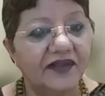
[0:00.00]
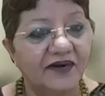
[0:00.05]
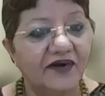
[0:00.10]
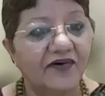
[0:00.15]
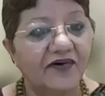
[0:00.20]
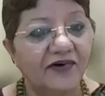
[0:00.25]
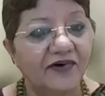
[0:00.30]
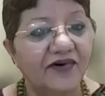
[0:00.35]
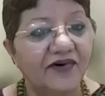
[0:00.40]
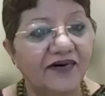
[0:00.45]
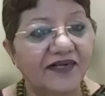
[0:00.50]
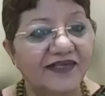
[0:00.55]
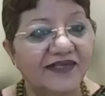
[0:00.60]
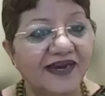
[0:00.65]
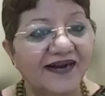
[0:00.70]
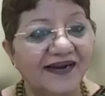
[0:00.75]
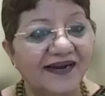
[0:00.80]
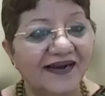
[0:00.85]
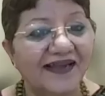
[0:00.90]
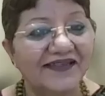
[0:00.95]
So they're not going to
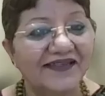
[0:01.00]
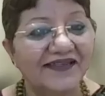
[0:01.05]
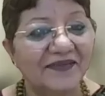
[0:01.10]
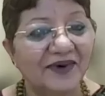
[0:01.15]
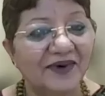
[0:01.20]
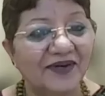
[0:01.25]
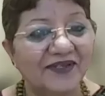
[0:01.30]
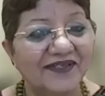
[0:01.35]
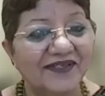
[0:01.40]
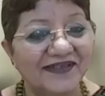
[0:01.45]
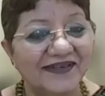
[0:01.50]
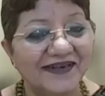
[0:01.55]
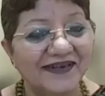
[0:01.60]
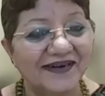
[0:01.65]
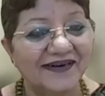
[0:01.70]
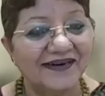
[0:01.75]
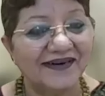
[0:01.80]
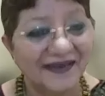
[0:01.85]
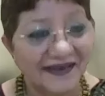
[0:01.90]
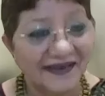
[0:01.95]
decide against the boss,
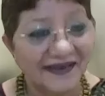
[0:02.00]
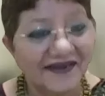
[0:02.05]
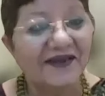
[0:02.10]
isn't it?